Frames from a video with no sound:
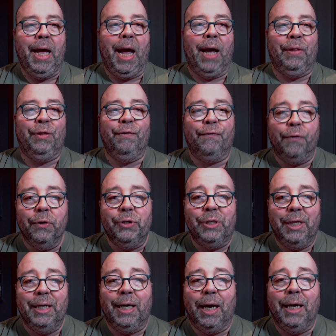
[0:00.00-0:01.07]
and the first
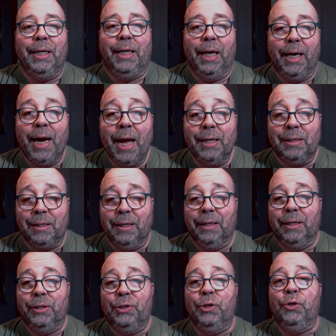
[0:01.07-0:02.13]
thing I'd get asked
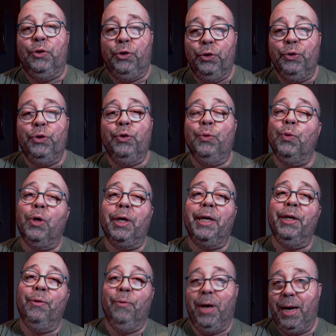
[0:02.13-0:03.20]
is, Do you work
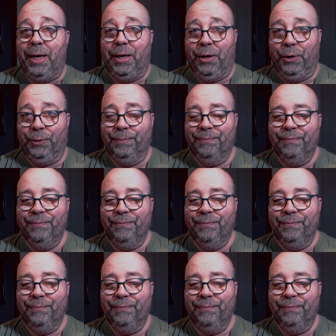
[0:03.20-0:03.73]
in radio?